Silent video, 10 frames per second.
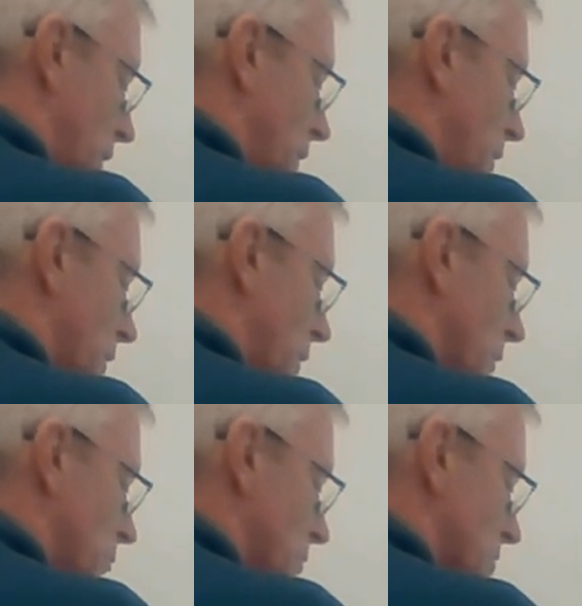
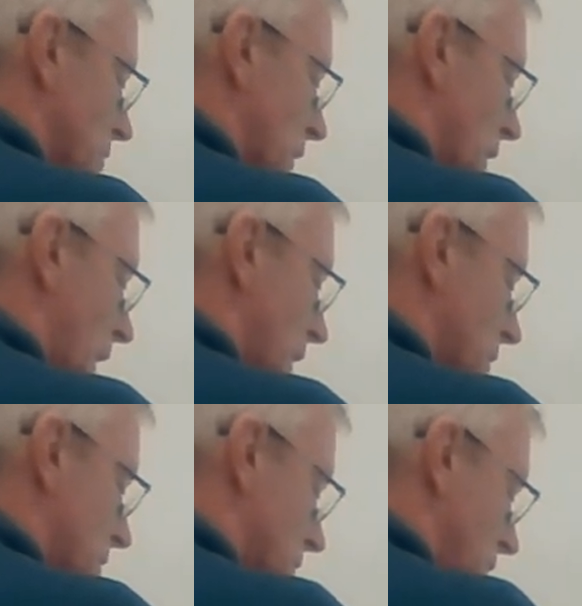neon, which is a
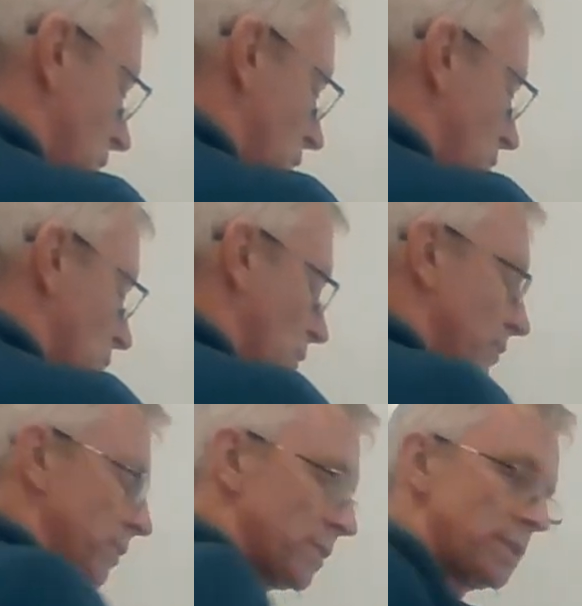gas, you'll
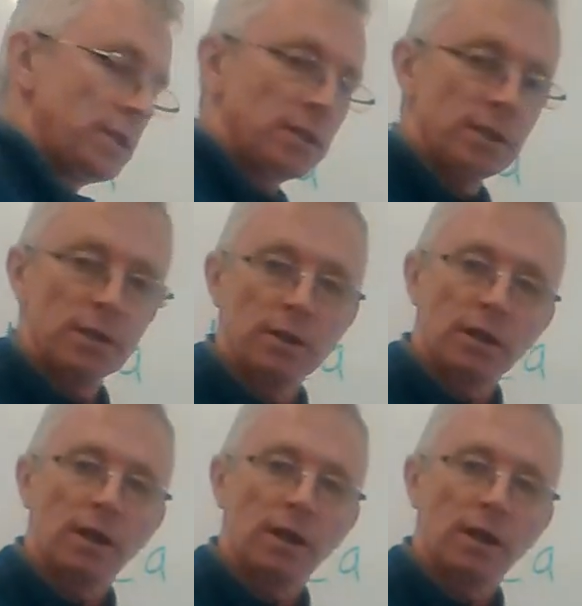often see it in